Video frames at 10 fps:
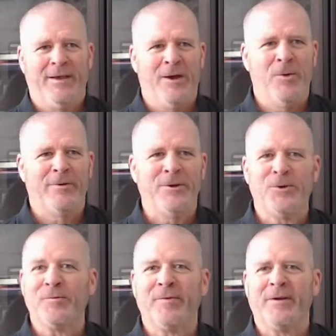hopefully
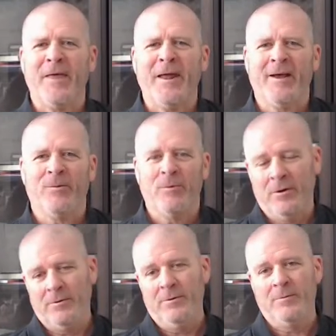you can figure that out.
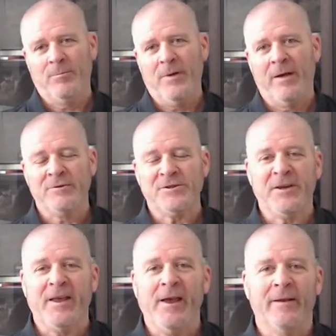Well, you
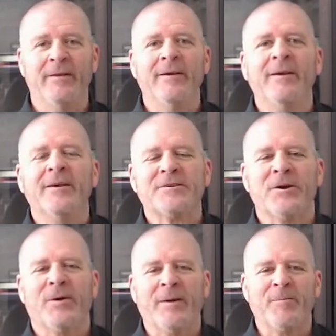obviously can.
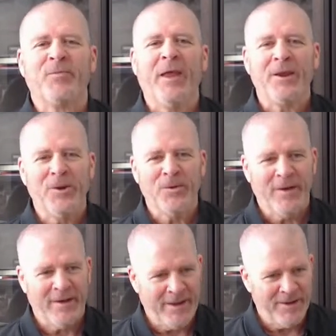So thank you
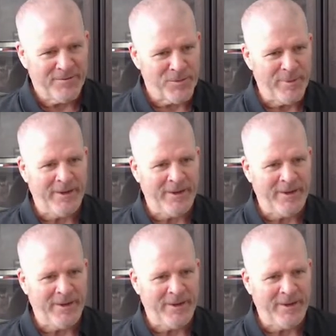again for